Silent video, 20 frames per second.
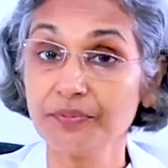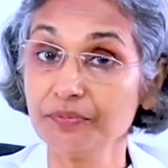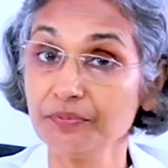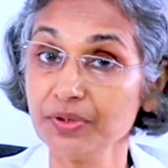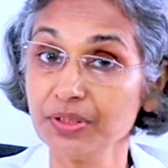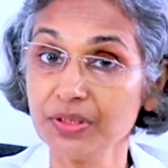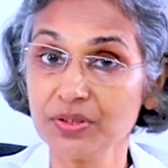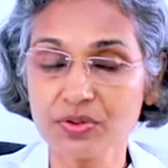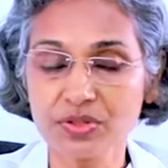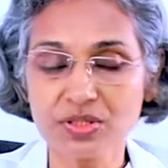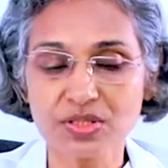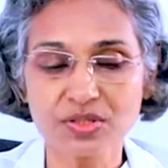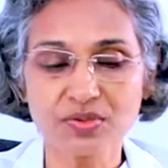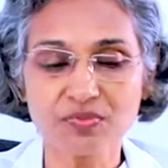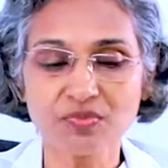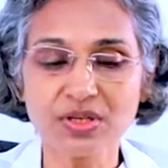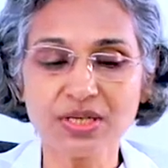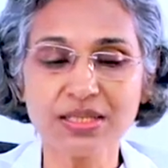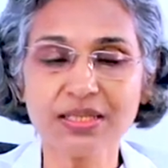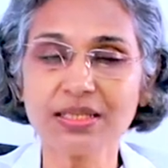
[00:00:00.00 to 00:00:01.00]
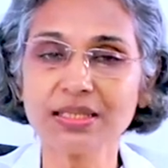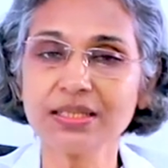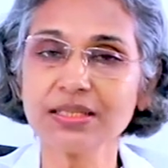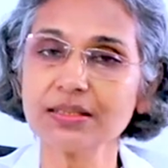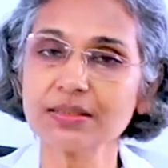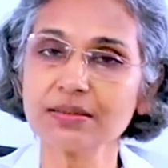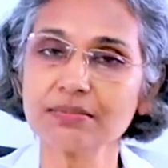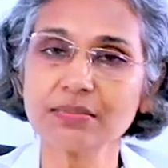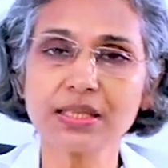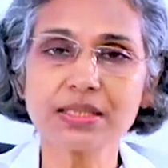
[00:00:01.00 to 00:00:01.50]
varicose vein
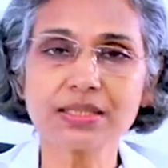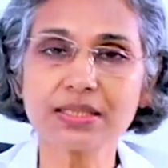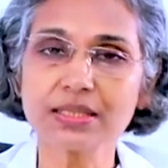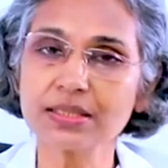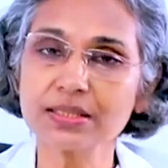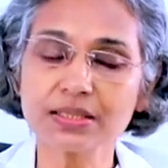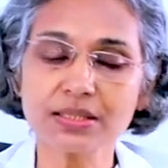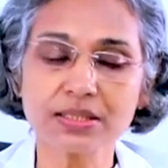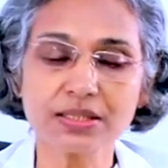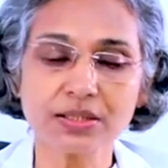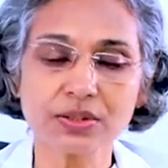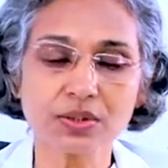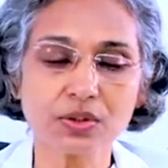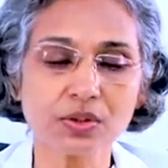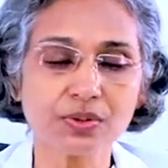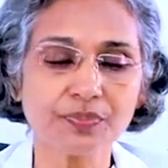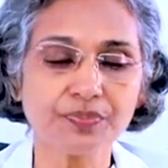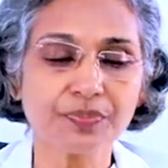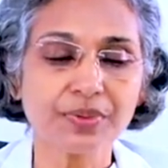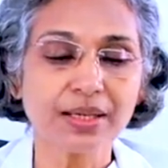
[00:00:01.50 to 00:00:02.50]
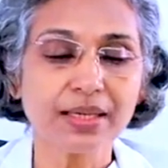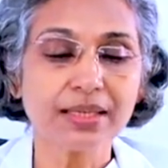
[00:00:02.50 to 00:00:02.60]
and ulceration and all.